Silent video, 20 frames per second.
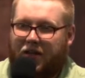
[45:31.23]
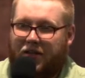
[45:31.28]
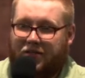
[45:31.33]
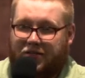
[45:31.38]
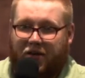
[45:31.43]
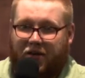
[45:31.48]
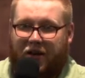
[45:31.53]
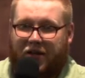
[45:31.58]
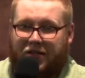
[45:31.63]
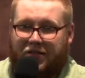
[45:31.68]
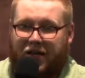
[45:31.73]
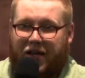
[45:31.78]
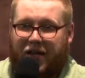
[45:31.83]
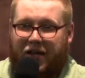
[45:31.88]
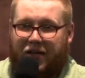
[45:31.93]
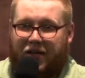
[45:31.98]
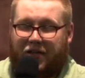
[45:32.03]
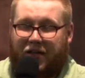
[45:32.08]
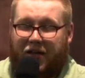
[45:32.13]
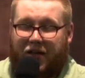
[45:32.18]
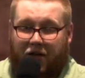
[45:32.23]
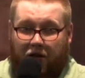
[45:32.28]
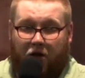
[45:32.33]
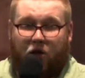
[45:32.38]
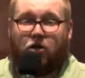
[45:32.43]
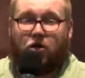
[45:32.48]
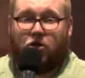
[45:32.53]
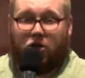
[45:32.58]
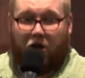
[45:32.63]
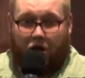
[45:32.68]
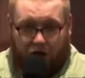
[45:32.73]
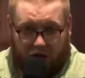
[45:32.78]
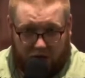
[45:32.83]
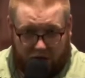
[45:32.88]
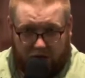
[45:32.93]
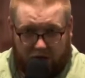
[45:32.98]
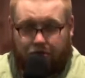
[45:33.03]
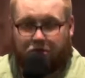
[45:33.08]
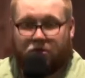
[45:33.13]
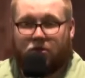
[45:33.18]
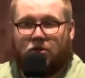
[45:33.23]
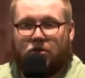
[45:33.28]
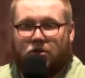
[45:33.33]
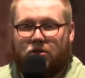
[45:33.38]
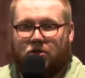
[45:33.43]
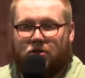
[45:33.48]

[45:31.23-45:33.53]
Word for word: Is there anxiety in that? Yes.